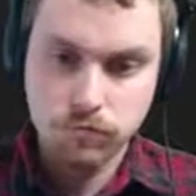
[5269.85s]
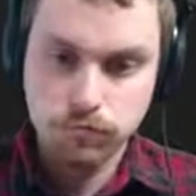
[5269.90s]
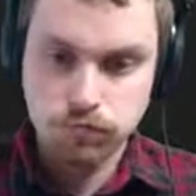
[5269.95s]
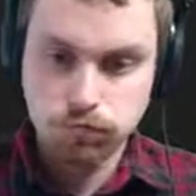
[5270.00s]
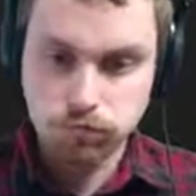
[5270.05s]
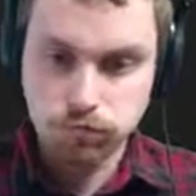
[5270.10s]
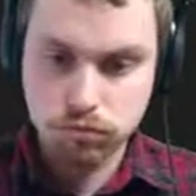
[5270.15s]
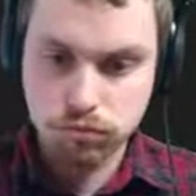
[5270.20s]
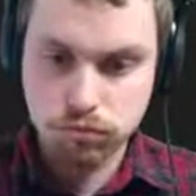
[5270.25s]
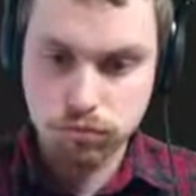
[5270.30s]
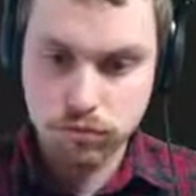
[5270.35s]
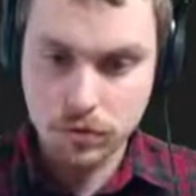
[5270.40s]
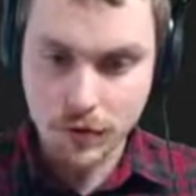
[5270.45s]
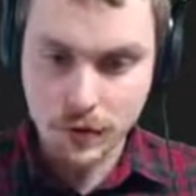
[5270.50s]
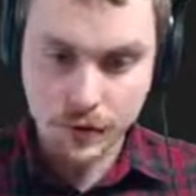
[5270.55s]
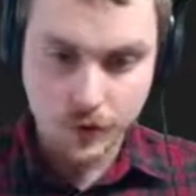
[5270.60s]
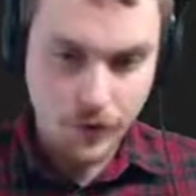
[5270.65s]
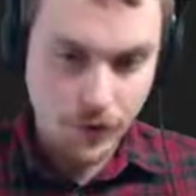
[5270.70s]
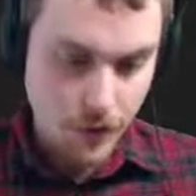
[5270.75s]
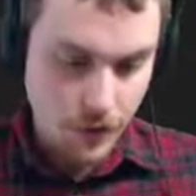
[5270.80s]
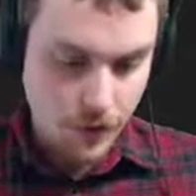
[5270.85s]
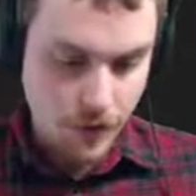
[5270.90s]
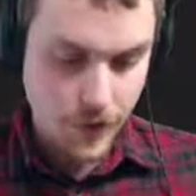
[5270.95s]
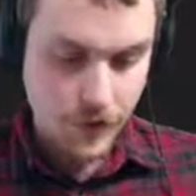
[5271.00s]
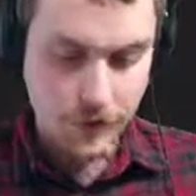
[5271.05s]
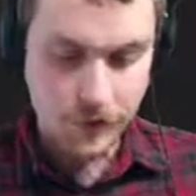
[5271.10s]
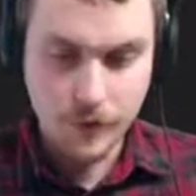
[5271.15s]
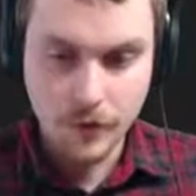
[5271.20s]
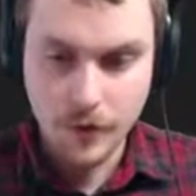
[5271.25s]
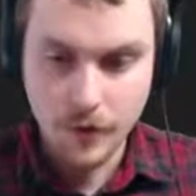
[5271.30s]
Oh, let's look at it. I think
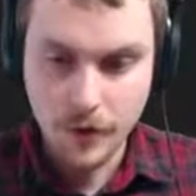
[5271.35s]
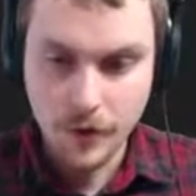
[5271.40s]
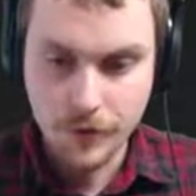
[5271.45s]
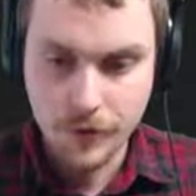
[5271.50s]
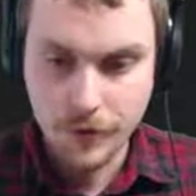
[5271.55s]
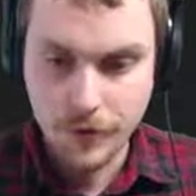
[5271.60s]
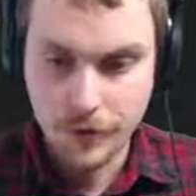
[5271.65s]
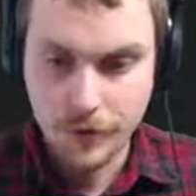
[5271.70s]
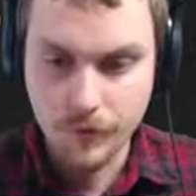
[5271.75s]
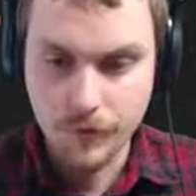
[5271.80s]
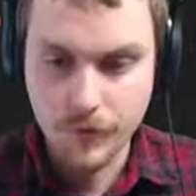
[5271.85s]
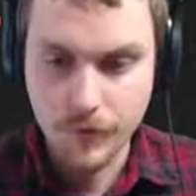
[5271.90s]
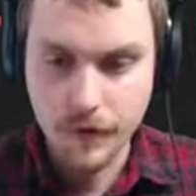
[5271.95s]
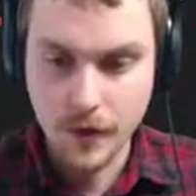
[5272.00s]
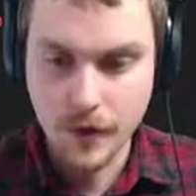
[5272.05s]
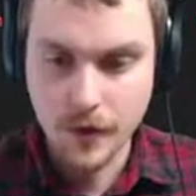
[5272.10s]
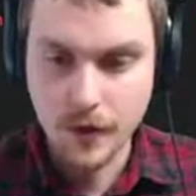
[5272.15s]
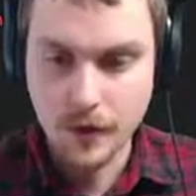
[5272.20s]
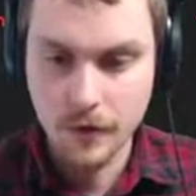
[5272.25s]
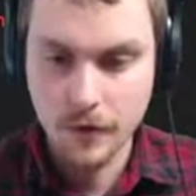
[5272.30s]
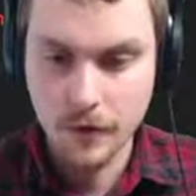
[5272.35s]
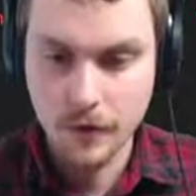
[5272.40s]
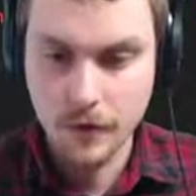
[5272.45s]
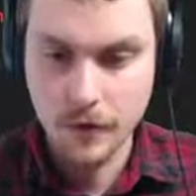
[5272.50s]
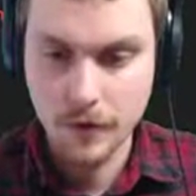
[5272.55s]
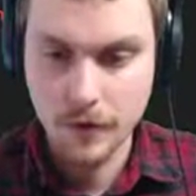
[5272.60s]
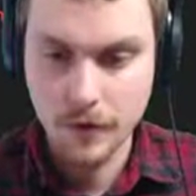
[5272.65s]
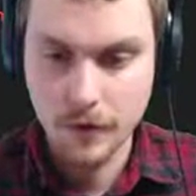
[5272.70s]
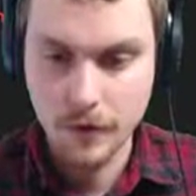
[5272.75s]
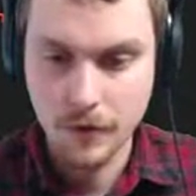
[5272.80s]
it's authconfig
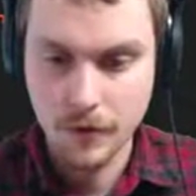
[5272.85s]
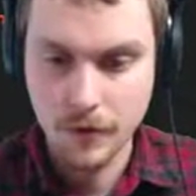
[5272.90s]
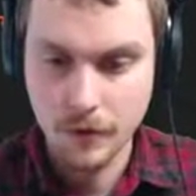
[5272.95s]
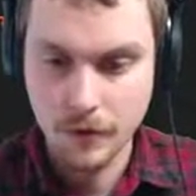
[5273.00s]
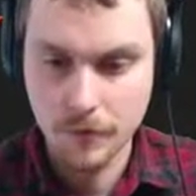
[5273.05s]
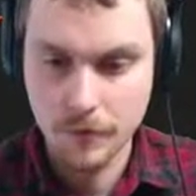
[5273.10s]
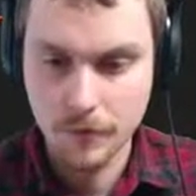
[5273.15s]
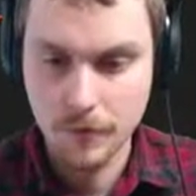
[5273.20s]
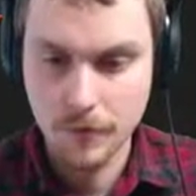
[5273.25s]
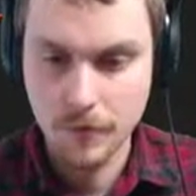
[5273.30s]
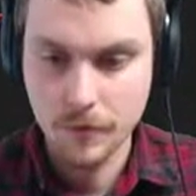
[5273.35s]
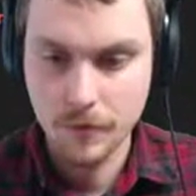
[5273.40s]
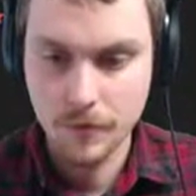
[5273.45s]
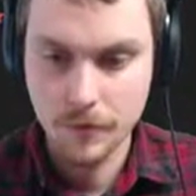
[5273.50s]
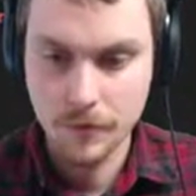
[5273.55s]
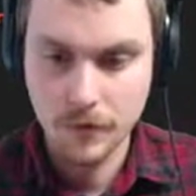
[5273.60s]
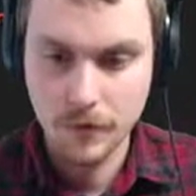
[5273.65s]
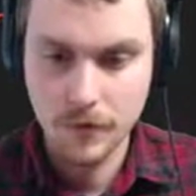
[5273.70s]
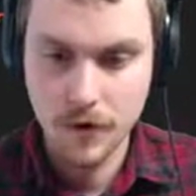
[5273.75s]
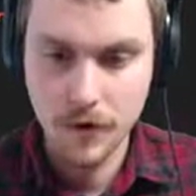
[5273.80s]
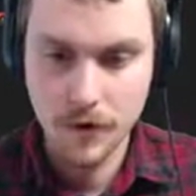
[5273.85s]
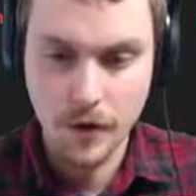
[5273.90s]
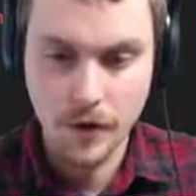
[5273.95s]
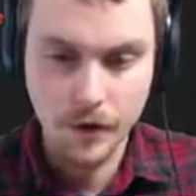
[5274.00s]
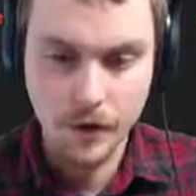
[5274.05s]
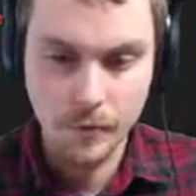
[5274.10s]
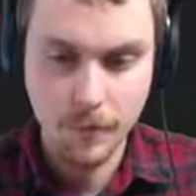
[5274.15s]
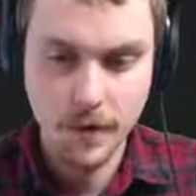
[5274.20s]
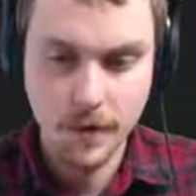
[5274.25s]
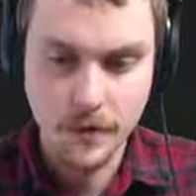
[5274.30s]
dot. I
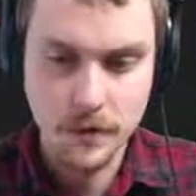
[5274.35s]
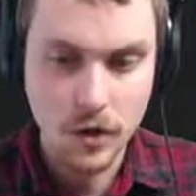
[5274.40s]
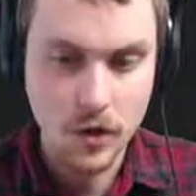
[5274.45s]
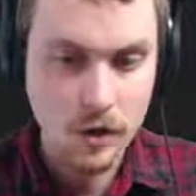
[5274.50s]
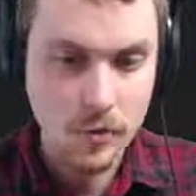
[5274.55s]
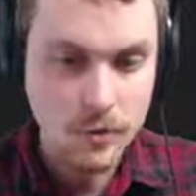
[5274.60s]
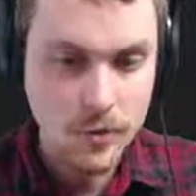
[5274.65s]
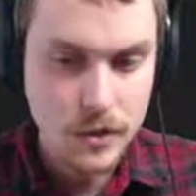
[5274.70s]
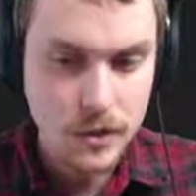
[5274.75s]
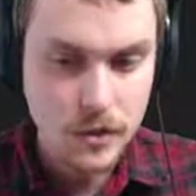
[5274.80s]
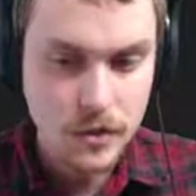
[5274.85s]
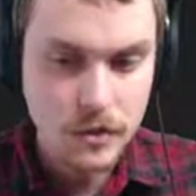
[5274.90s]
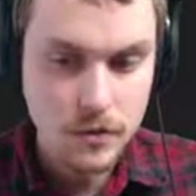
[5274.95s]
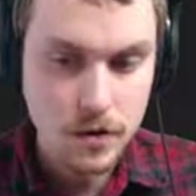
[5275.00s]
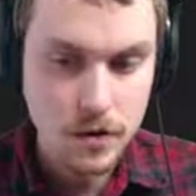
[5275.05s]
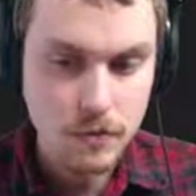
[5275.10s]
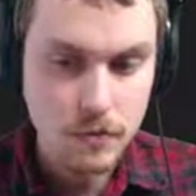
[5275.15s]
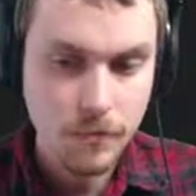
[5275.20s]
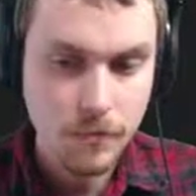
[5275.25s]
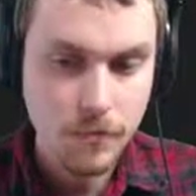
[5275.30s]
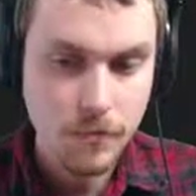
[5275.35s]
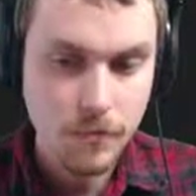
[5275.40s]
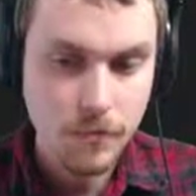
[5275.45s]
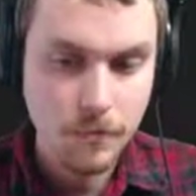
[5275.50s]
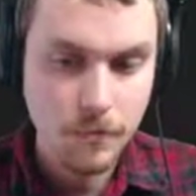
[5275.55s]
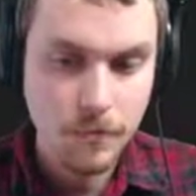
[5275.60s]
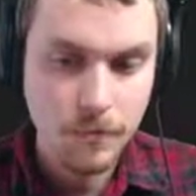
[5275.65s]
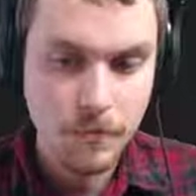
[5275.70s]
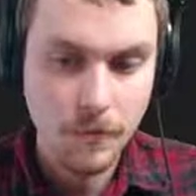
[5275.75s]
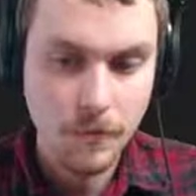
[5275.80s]
think it's ps object dot
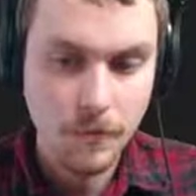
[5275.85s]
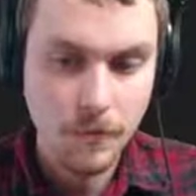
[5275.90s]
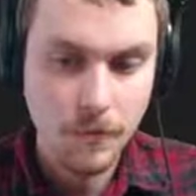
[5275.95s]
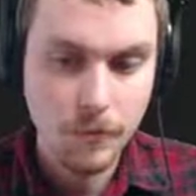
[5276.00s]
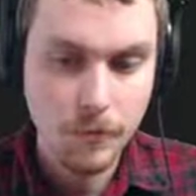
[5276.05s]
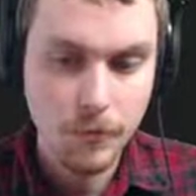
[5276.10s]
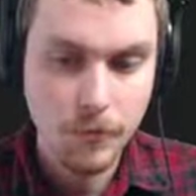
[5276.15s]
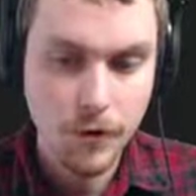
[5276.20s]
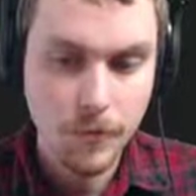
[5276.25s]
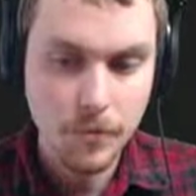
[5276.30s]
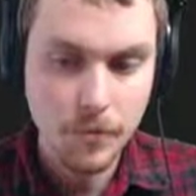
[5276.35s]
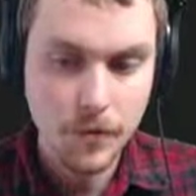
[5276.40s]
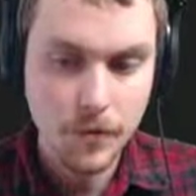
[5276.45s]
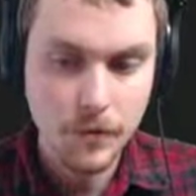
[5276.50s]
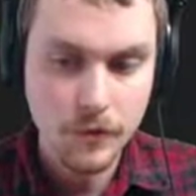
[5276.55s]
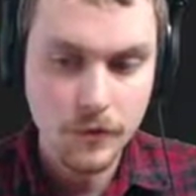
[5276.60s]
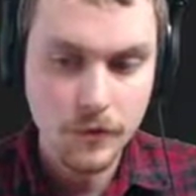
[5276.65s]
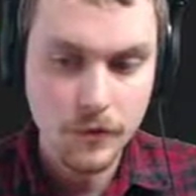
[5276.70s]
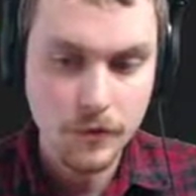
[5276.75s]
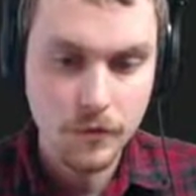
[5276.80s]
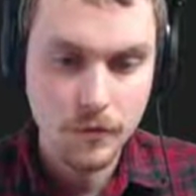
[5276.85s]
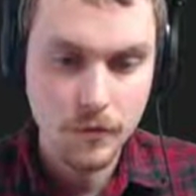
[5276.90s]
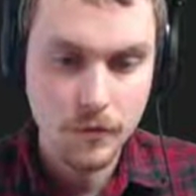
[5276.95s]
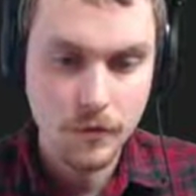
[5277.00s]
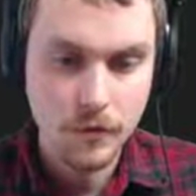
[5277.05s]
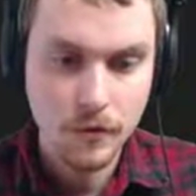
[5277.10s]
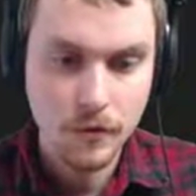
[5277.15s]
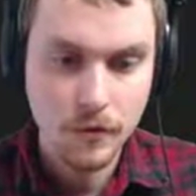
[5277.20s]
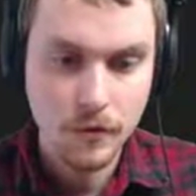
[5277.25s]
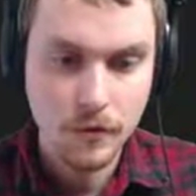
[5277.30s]
properties.
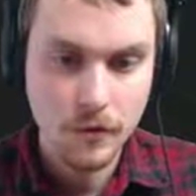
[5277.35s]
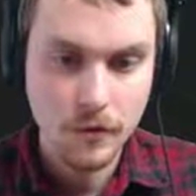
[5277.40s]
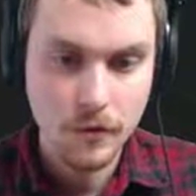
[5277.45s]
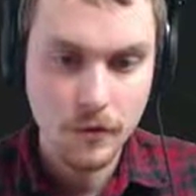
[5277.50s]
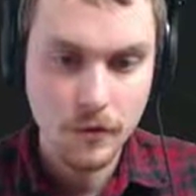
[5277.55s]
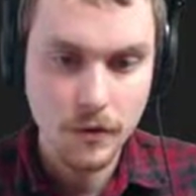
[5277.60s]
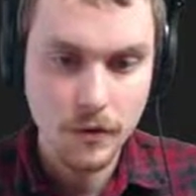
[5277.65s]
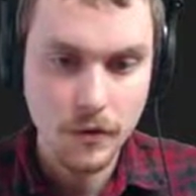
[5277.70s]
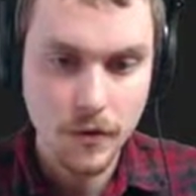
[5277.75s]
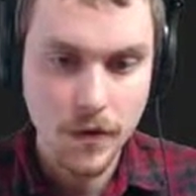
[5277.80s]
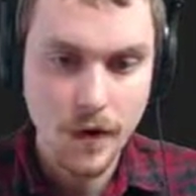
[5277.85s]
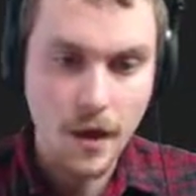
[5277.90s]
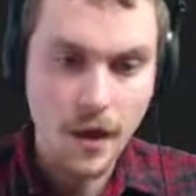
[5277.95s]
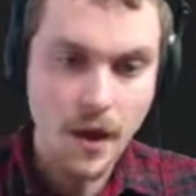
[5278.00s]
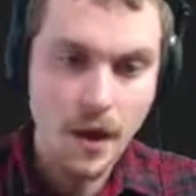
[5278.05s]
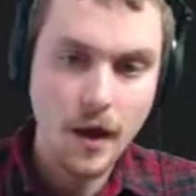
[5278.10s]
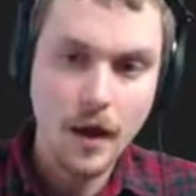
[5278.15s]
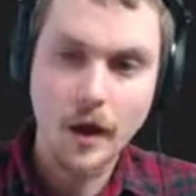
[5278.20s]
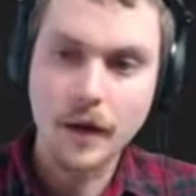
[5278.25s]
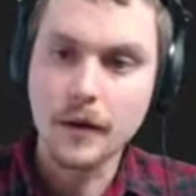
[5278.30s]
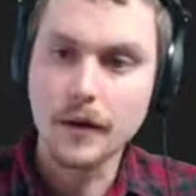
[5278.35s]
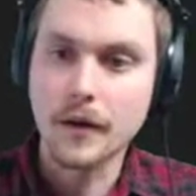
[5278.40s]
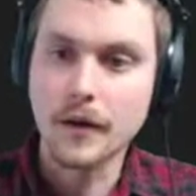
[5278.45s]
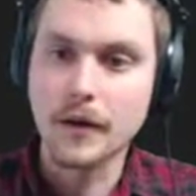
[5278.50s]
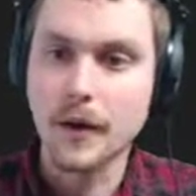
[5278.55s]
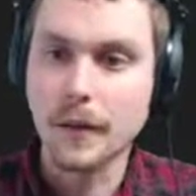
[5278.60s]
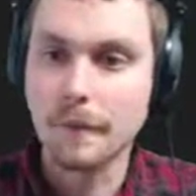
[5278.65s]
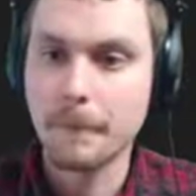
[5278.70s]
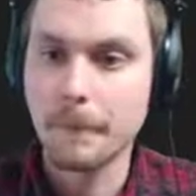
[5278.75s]
Yeah. Okay.